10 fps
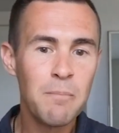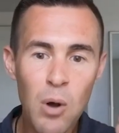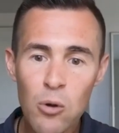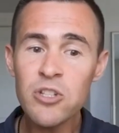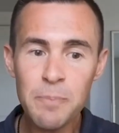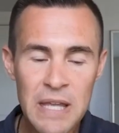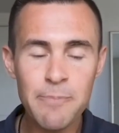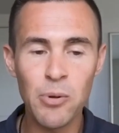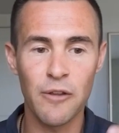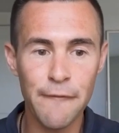Most
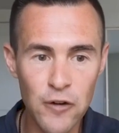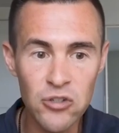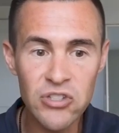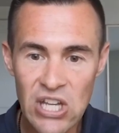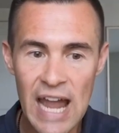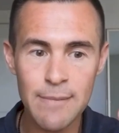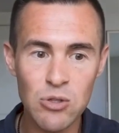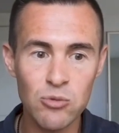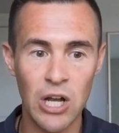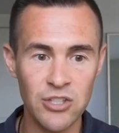people, the first time
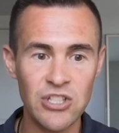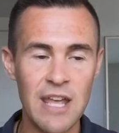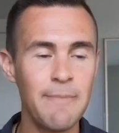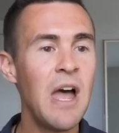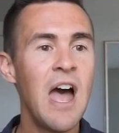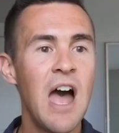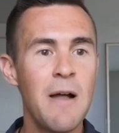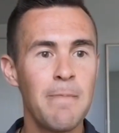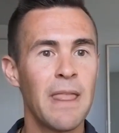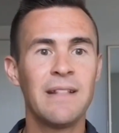you touch them,
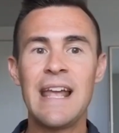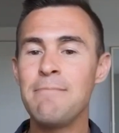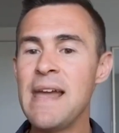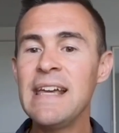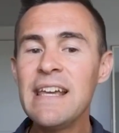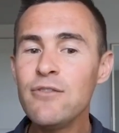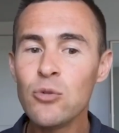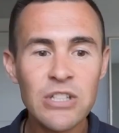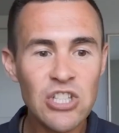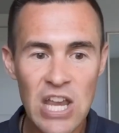they may give
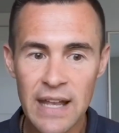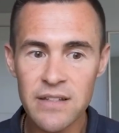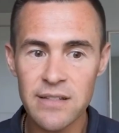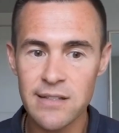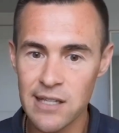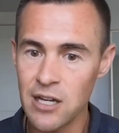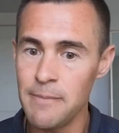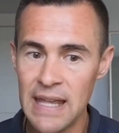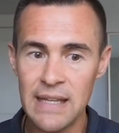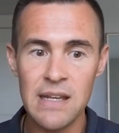you a chance to
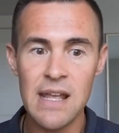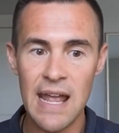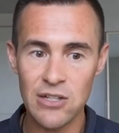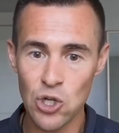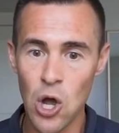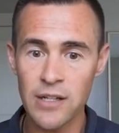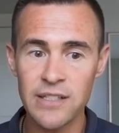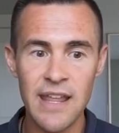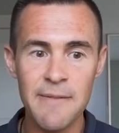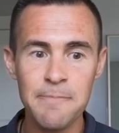come in and talk
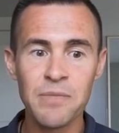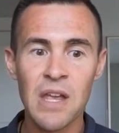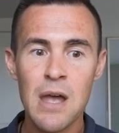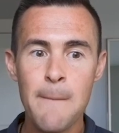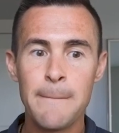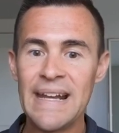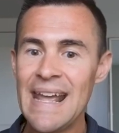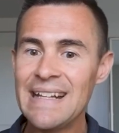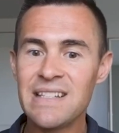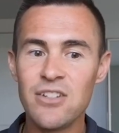to them, but
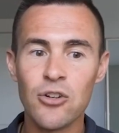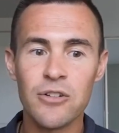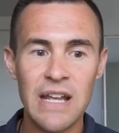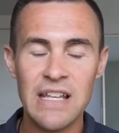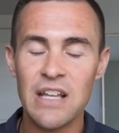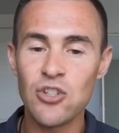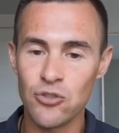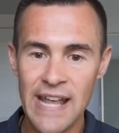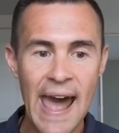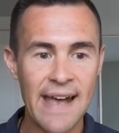it's your
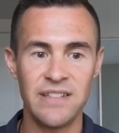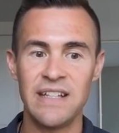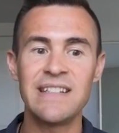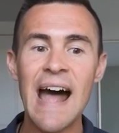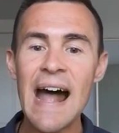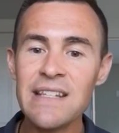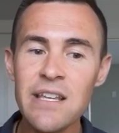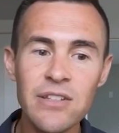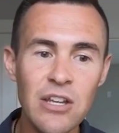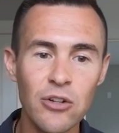test. It's not
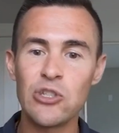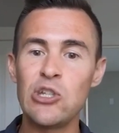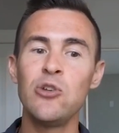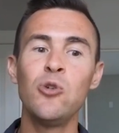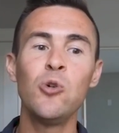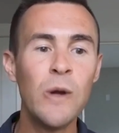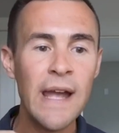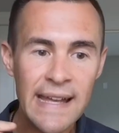till year 2,